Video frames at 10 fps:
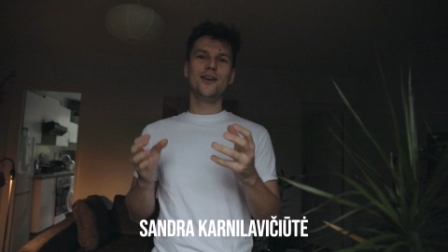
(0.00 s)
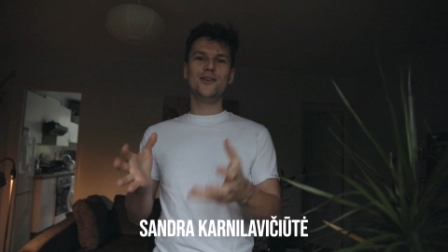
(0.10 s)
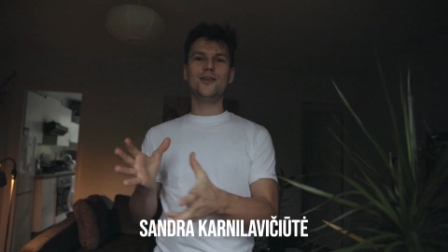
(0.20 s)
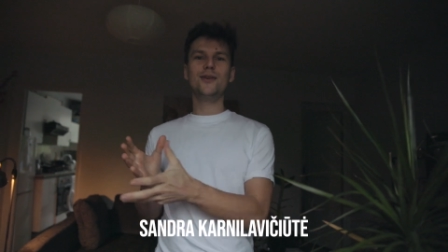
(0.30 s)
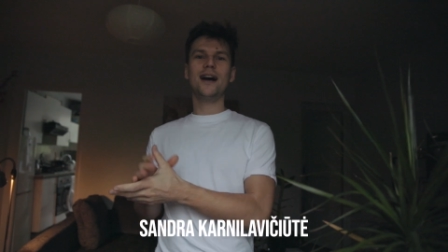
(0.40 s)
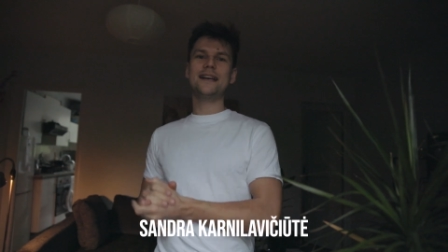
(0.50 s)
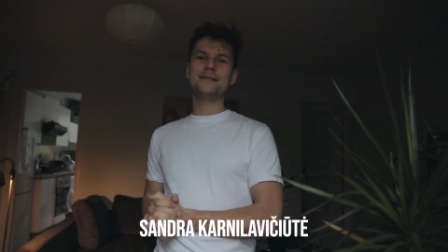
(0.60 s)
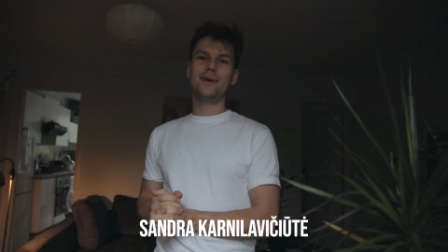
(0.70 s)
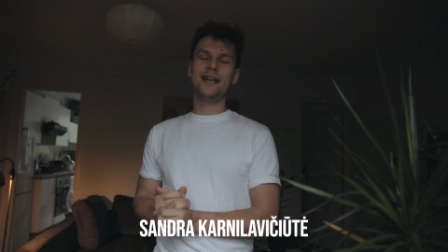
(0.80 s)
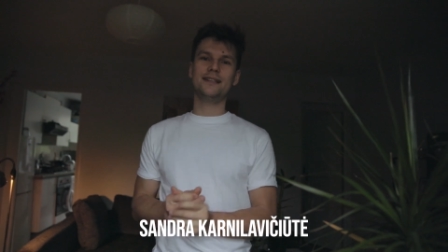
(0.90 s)
You
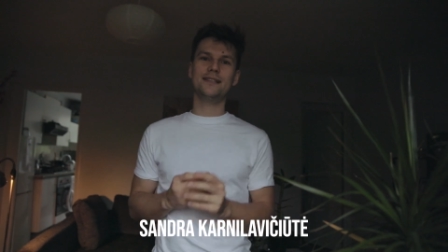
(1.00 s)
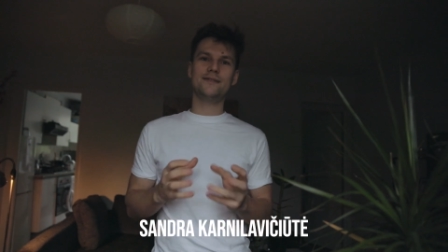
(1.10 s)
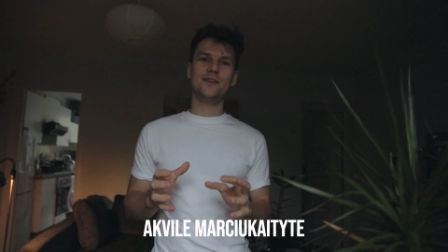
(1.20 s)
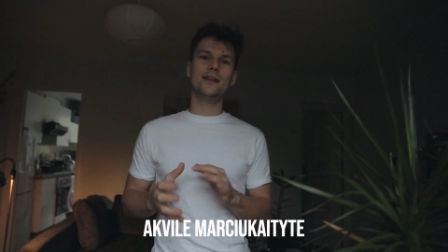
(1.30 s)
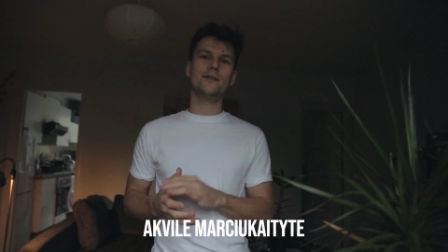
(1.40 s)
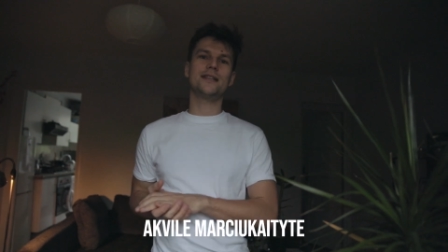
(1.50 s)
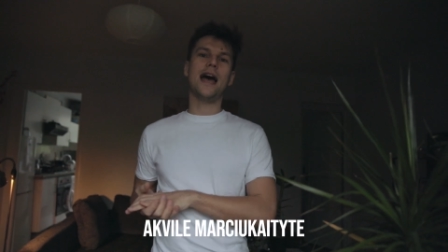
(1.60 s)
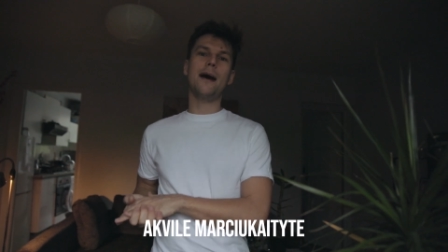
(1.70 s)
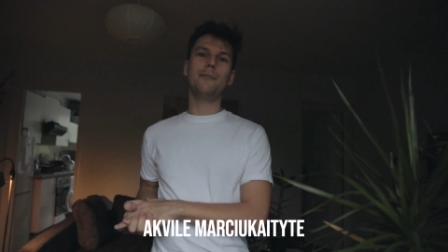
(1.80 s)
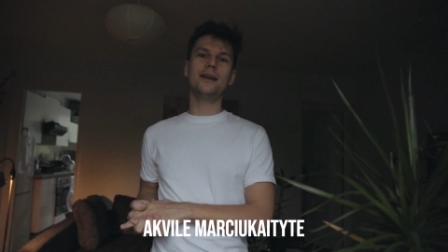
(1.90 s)
guys make these videos
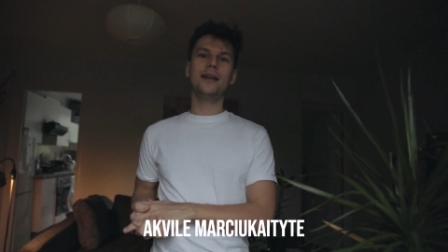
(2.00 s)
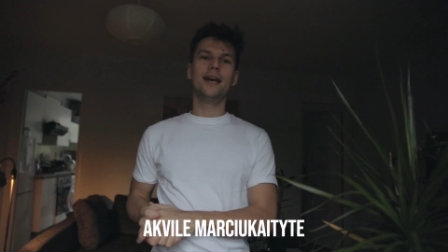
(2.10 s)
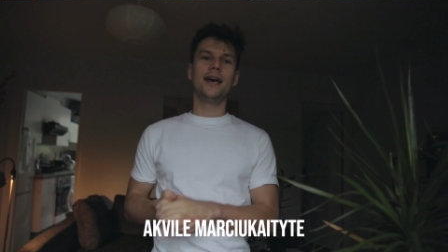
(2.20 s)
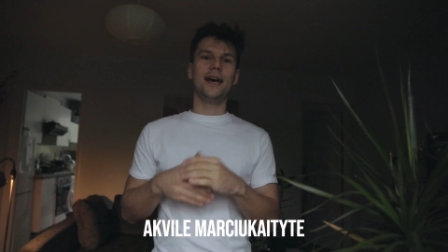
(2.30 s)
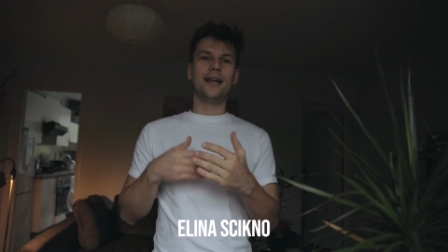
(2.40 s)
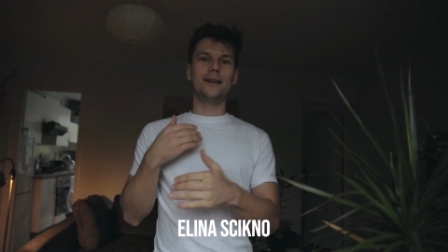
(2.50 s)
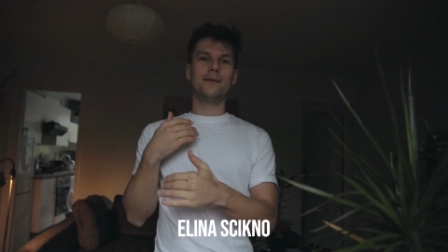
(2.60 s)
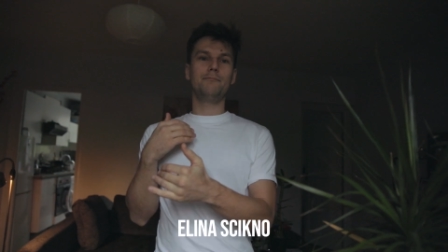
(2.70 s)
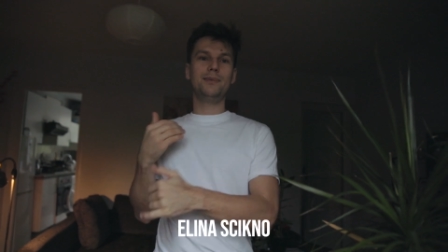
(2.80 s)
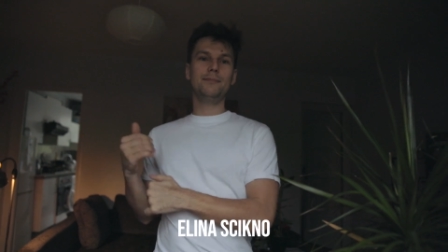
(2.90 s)
happen,
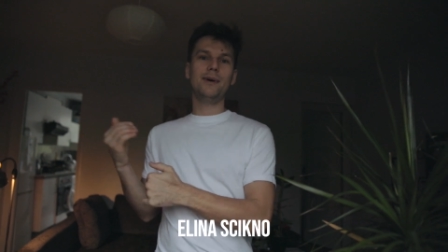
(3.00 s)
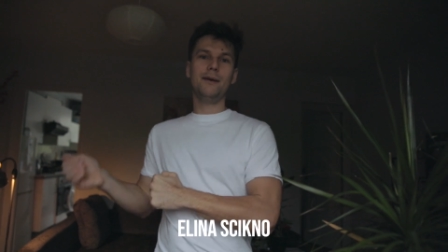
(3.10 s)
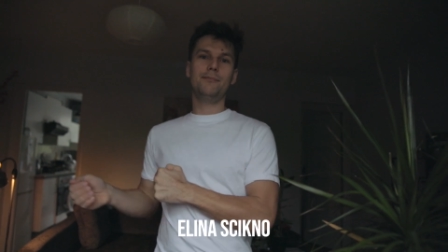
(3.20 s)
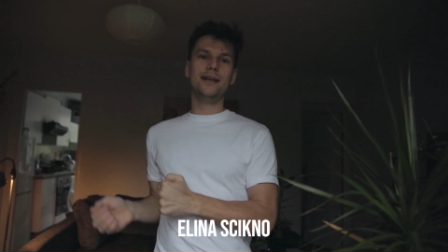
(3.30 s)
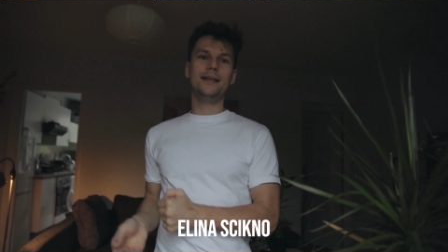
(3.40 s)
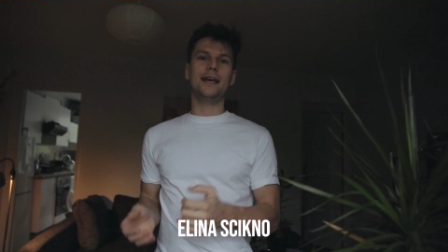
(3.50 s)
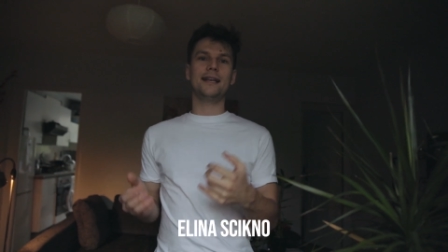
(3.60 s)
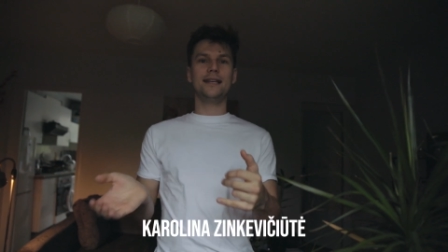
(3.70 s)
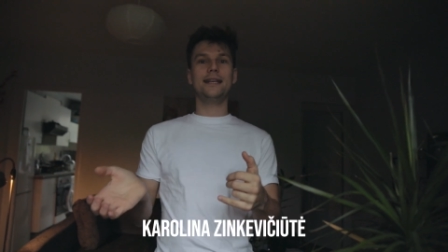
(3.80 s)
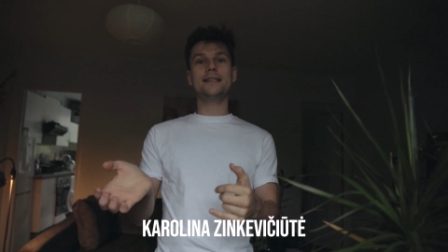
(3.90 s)
and bit by bit,
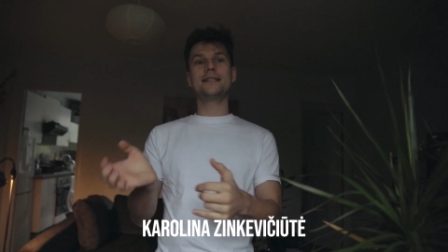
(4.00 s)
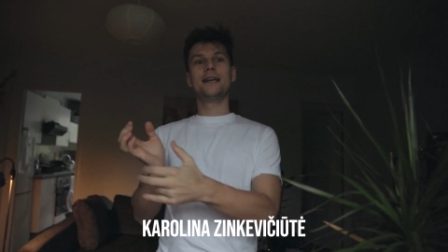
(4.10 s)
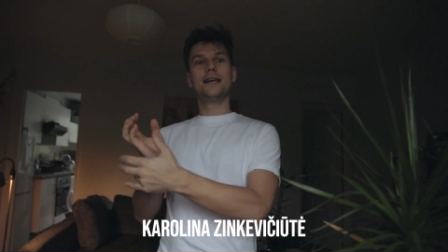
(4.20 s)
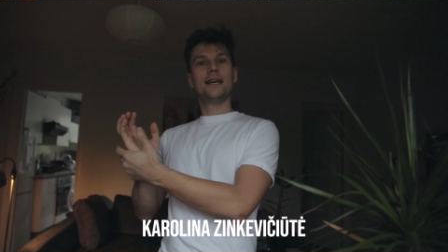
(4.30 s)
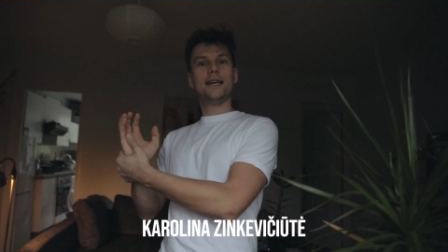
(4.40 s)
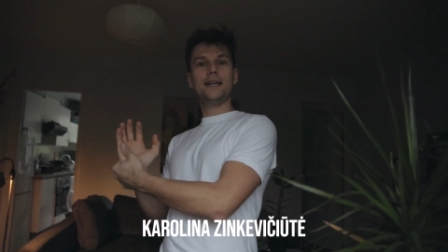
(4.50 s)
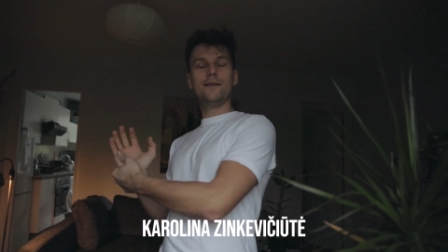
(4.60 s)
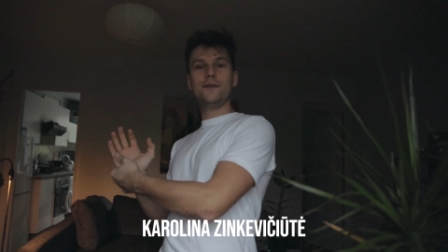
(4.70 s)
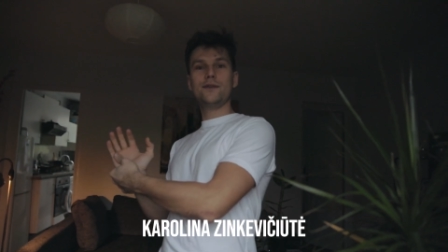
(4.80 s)
at least in the